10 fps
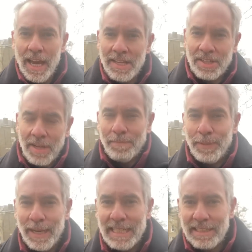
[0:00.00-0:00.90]
has
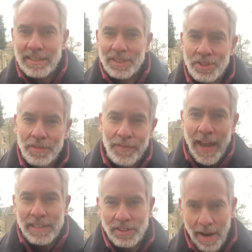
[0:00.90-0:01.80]
completed the
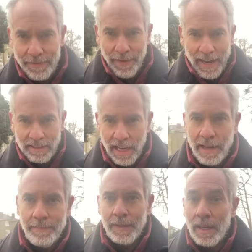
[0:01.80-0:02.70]
trifecta,
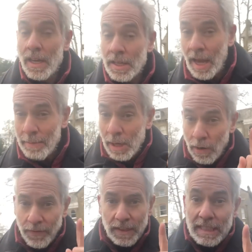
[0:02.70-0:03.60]
coming
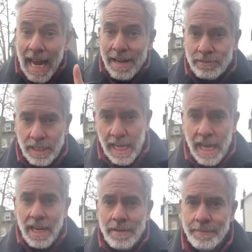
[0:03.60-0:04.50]
off a down
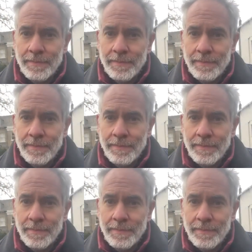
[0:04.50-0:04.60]
year,